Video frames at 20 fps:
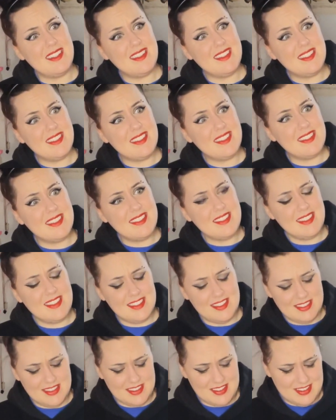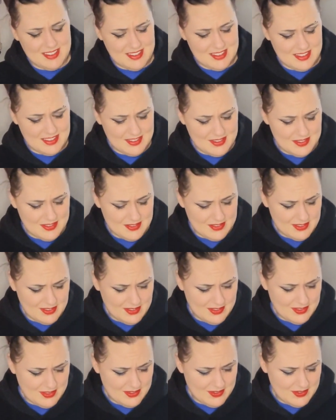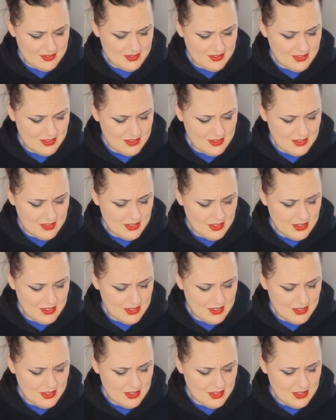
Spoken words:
[no speech]